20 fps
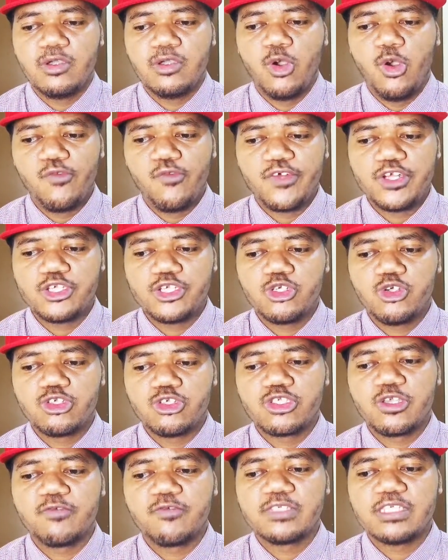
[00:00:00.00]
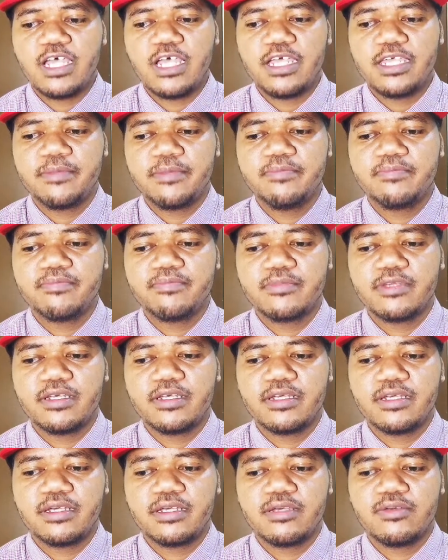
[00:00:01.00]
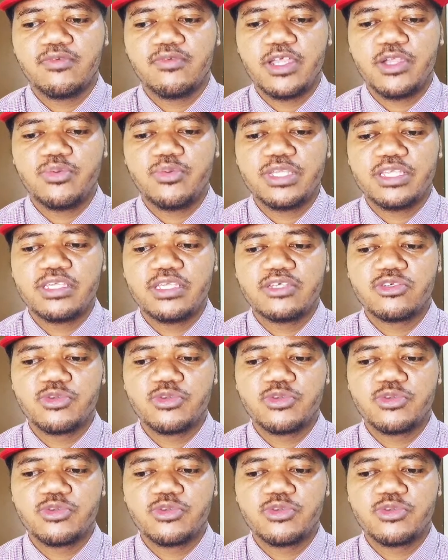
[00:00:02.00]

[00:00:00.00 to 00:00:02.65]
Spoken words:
Over the course of time, where we